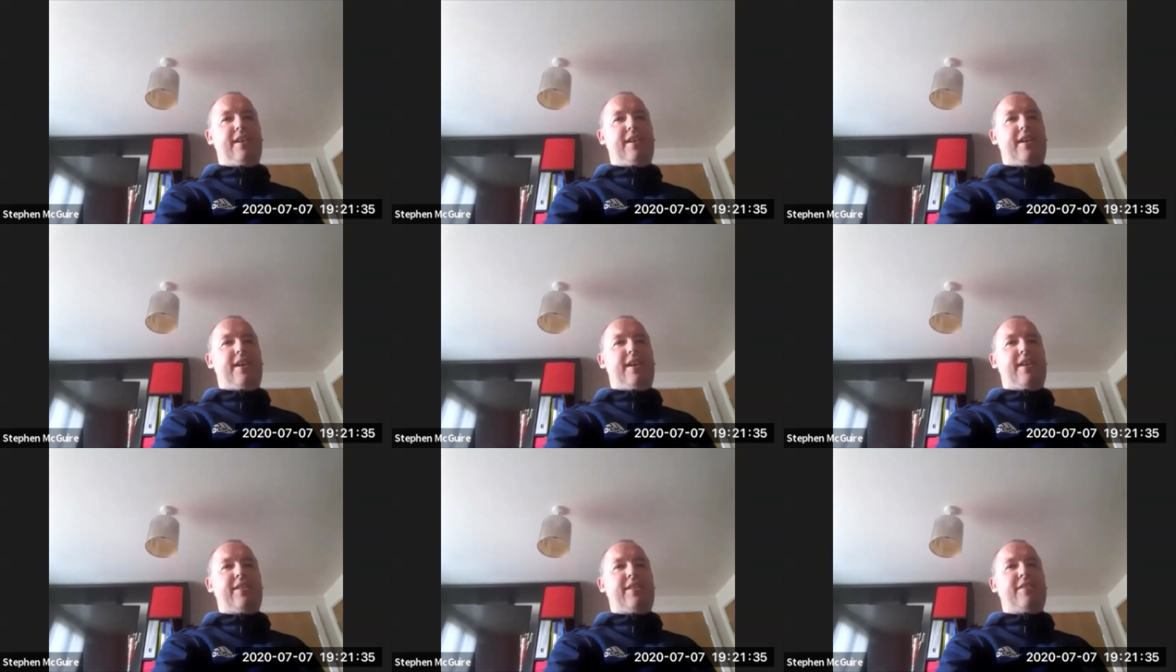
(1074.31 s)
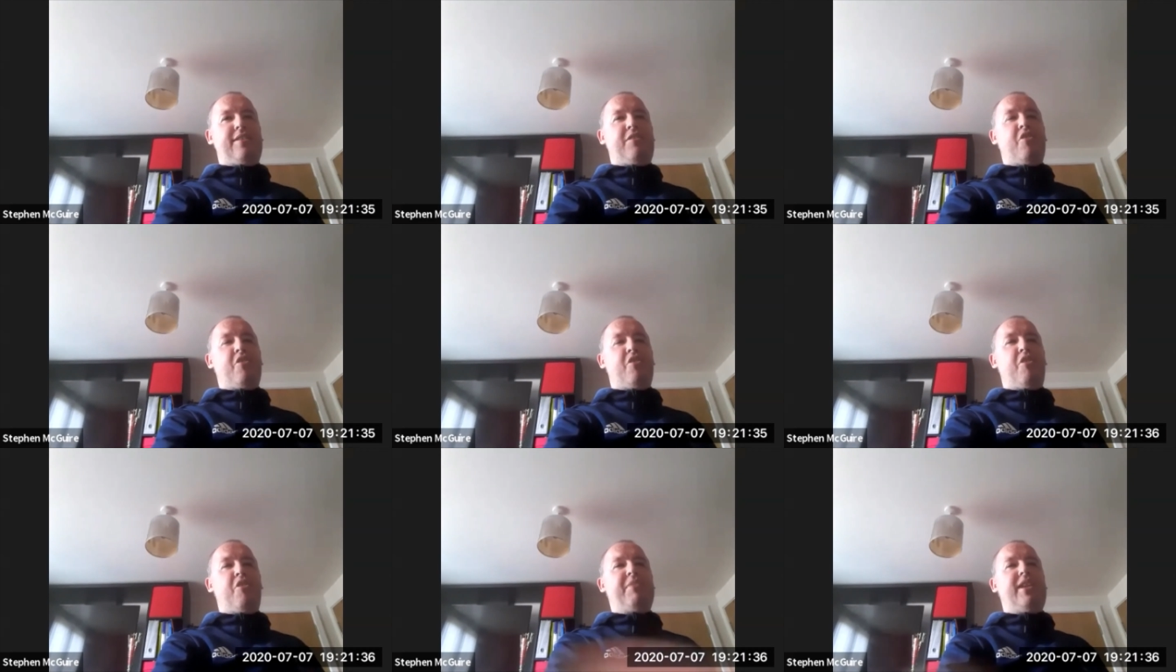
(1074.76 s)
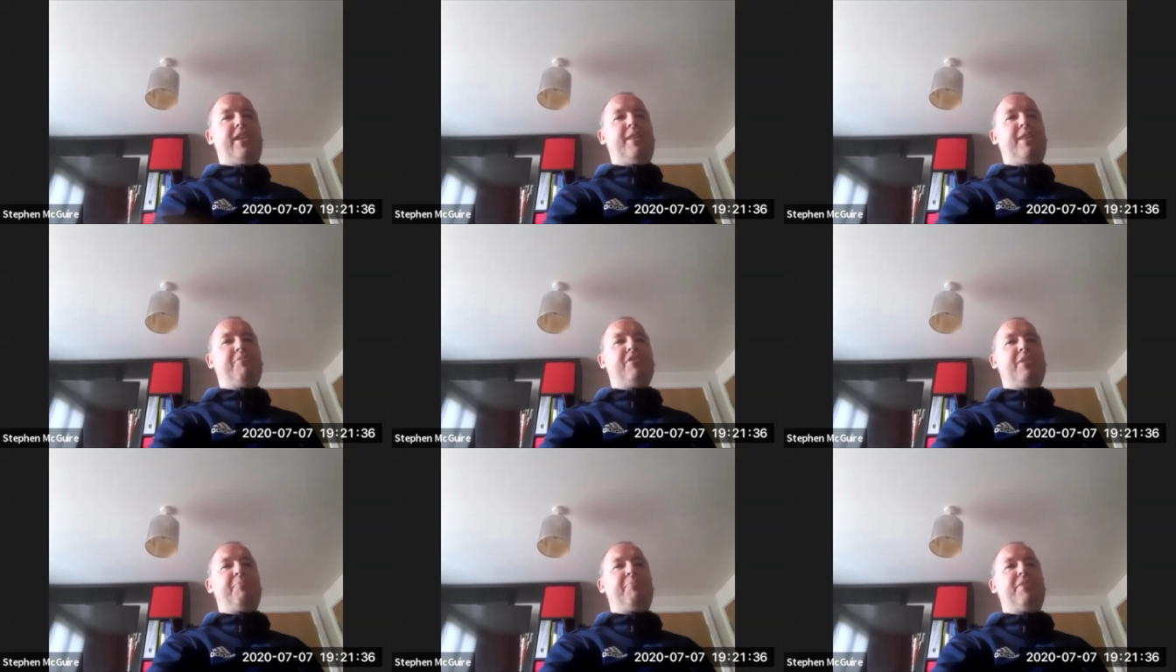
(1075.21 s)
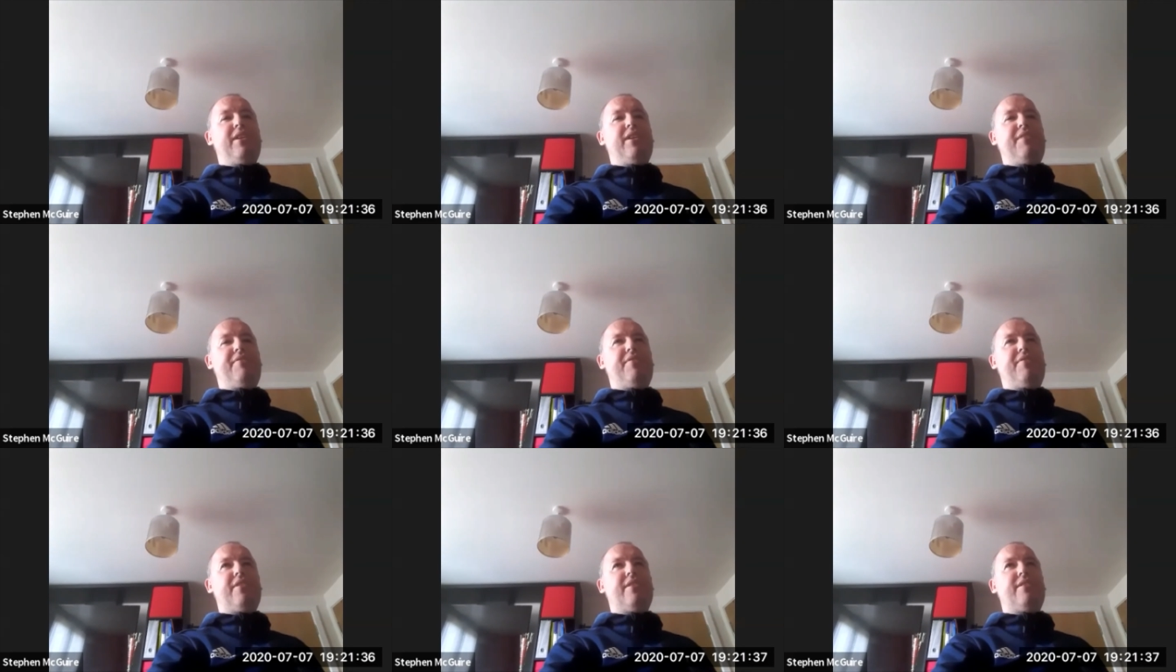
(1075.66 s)
I'd not been able to play
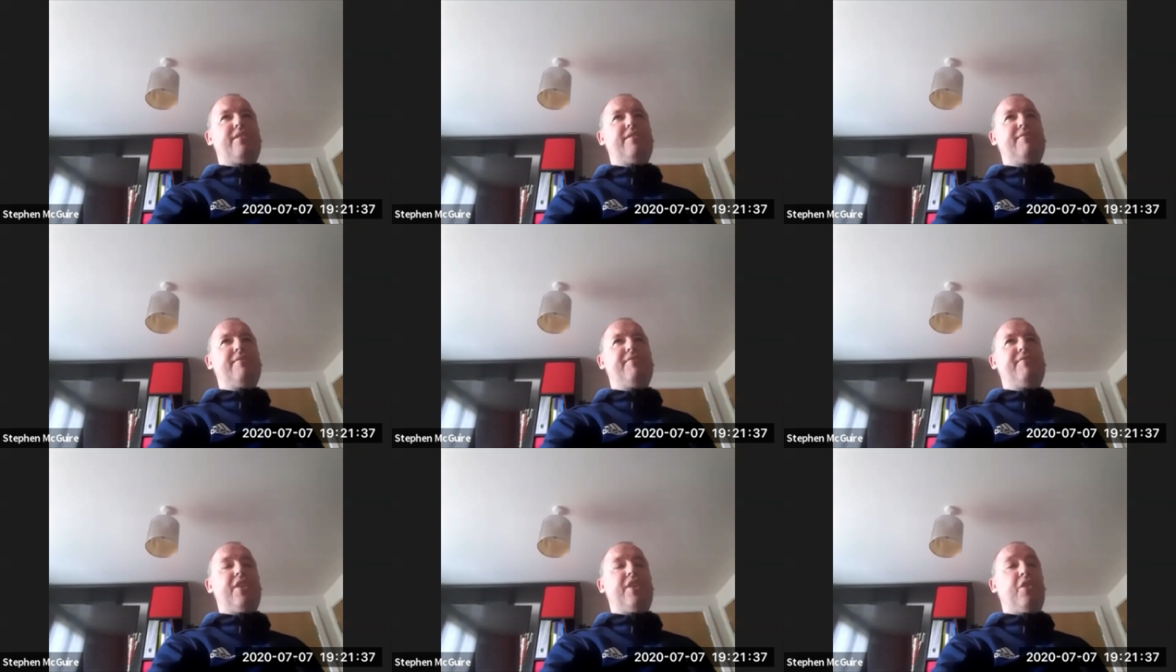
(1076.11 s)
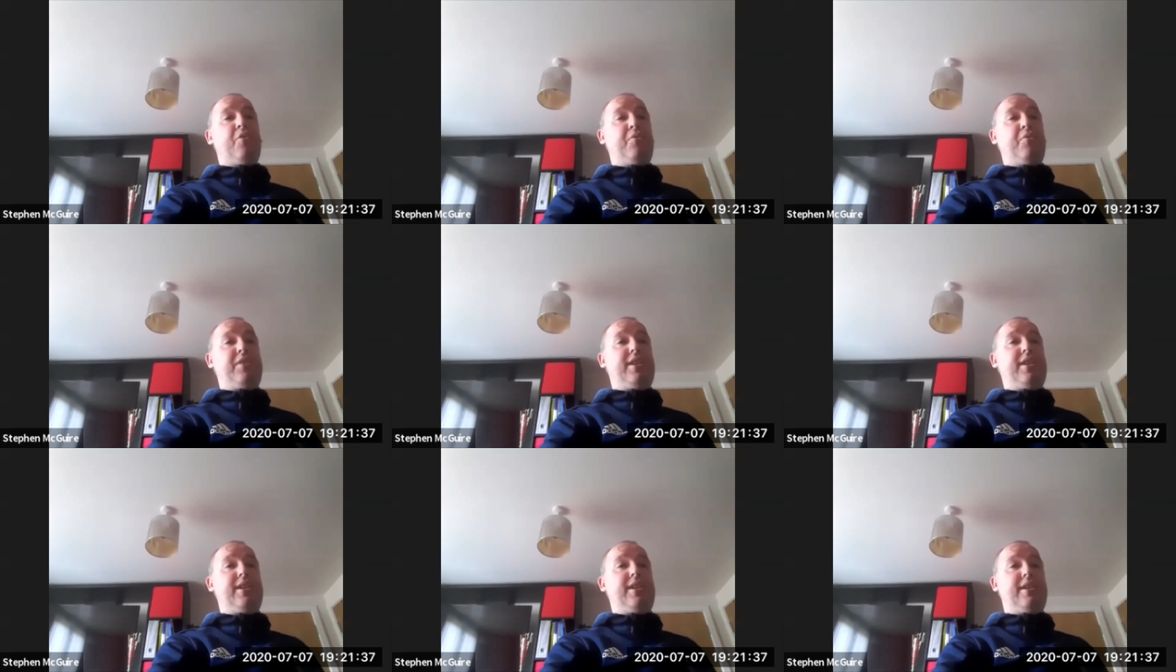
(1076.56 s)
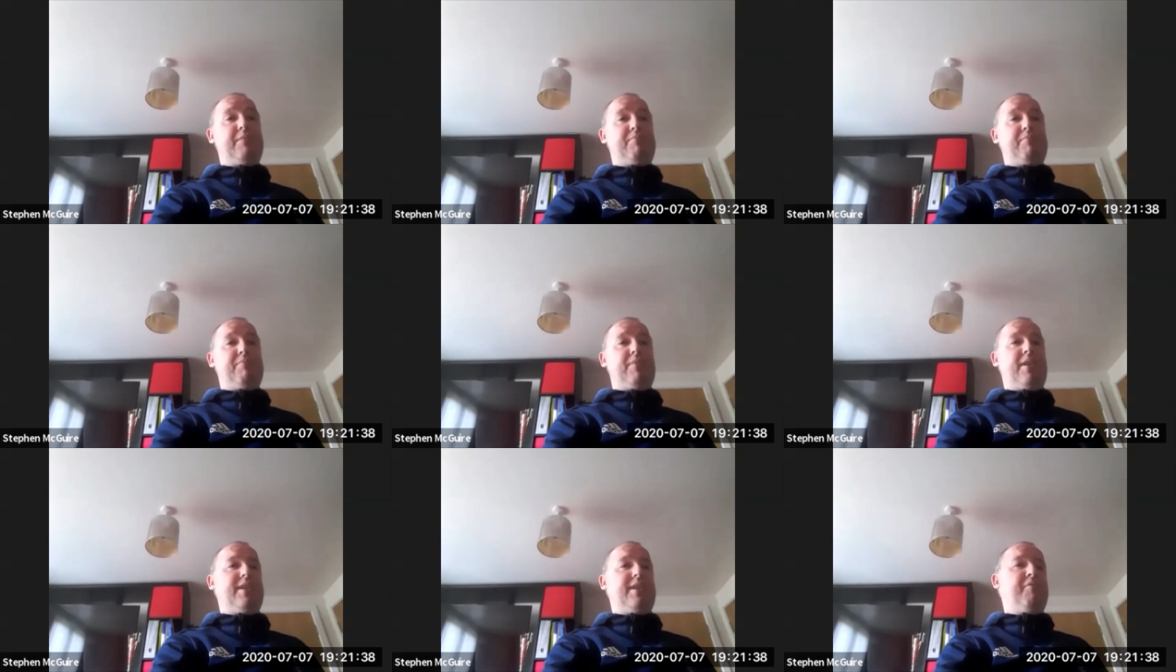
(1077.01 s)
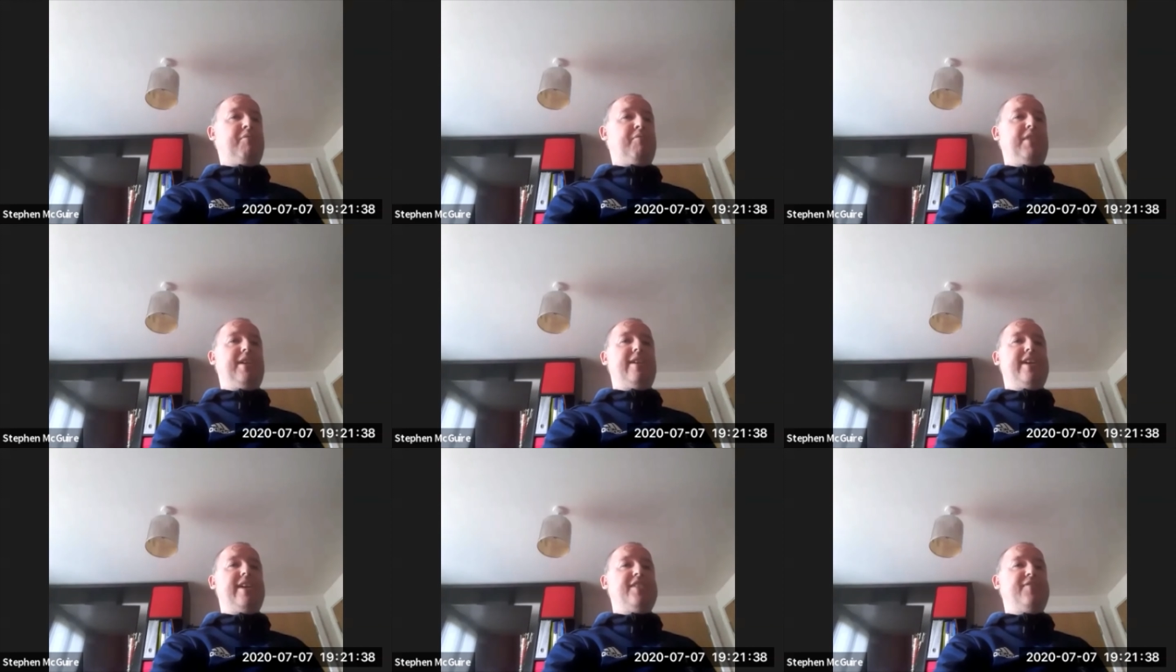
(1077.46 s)
for a whole year. We had a
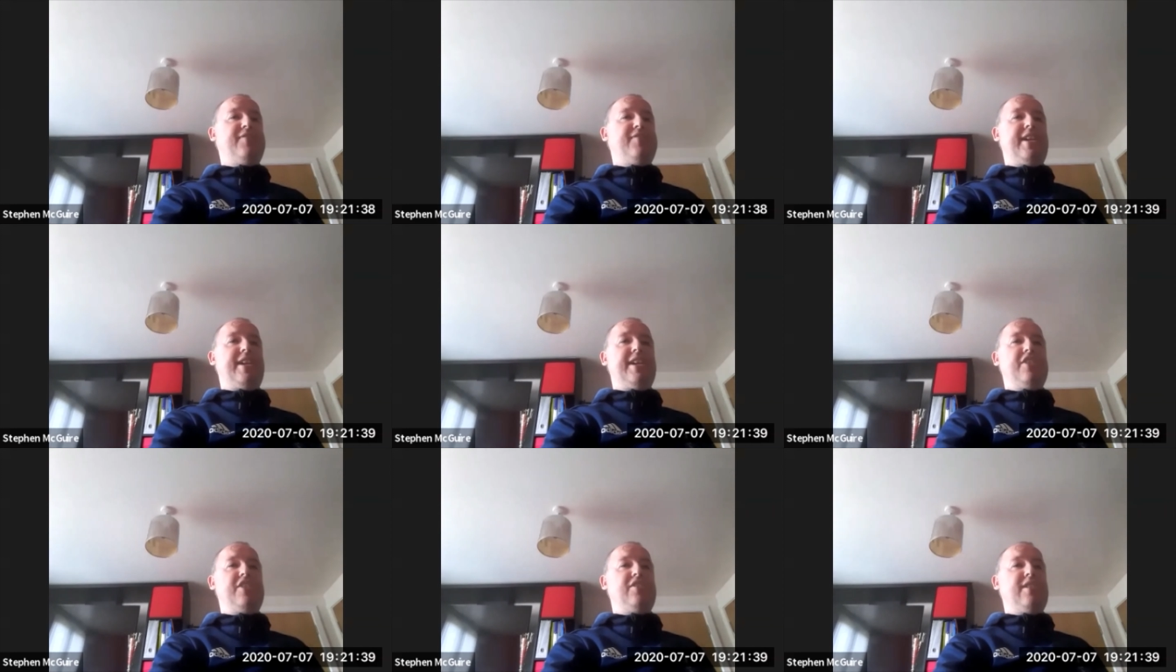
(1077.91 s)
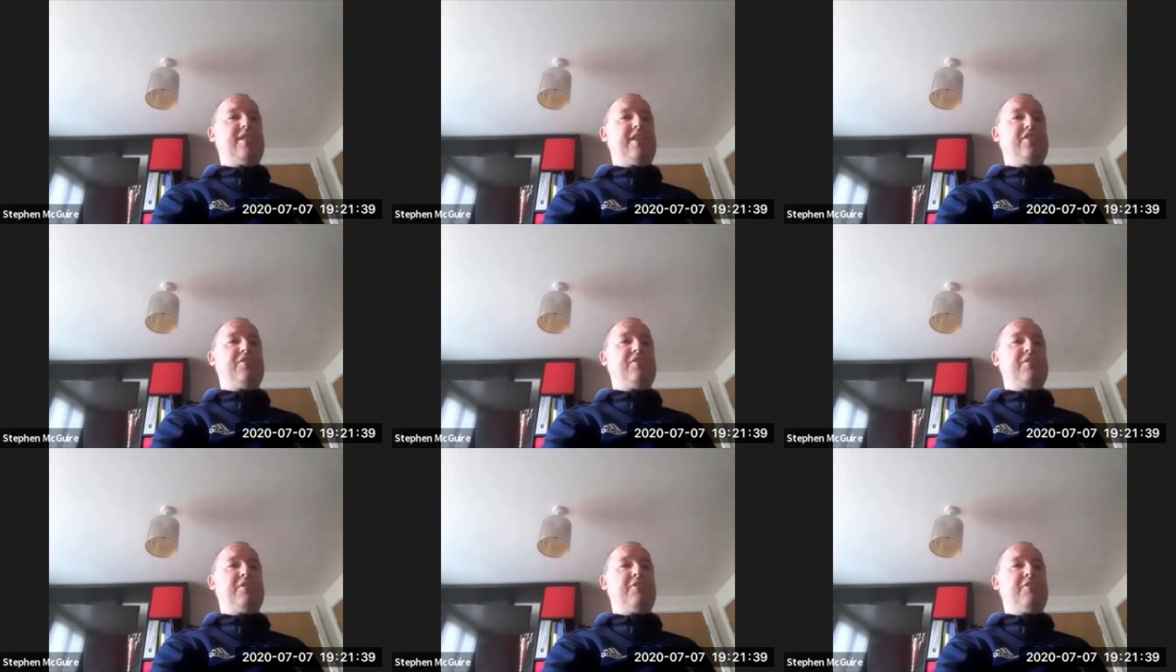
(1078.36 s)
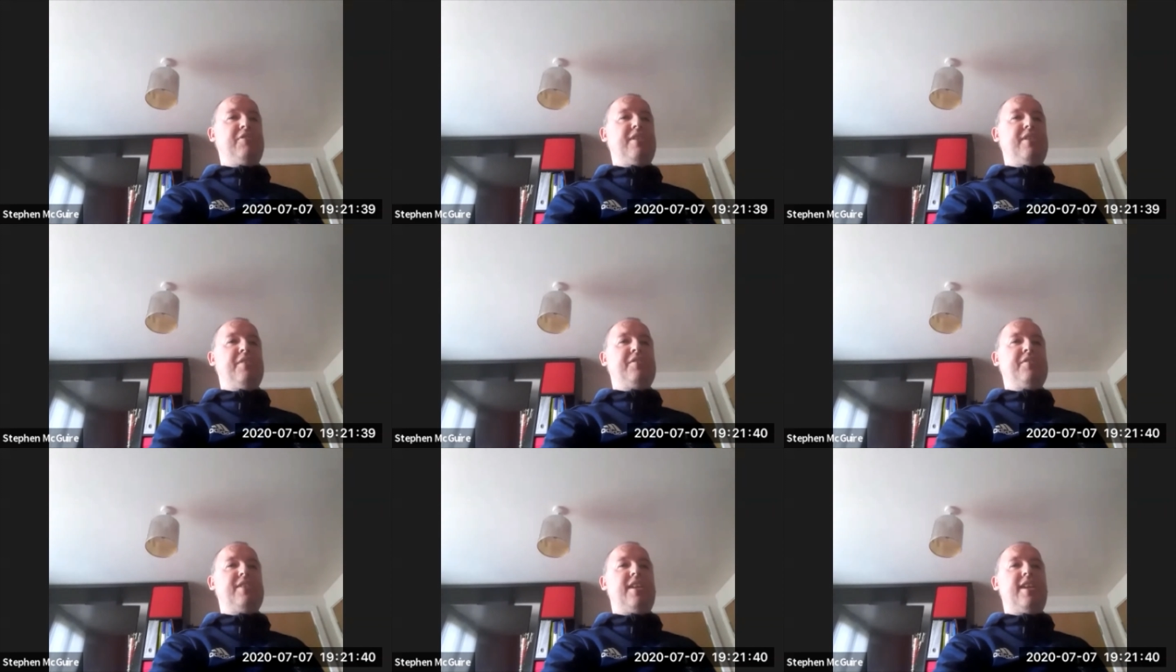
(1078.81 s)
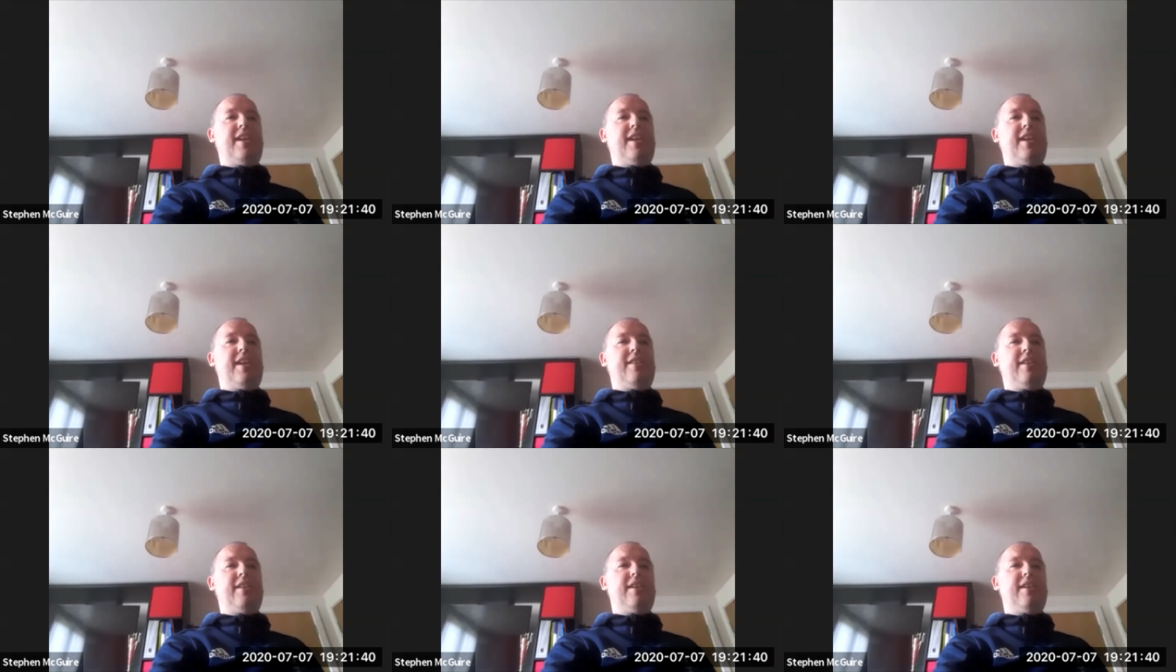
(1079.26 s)
reclassification issue in 2009.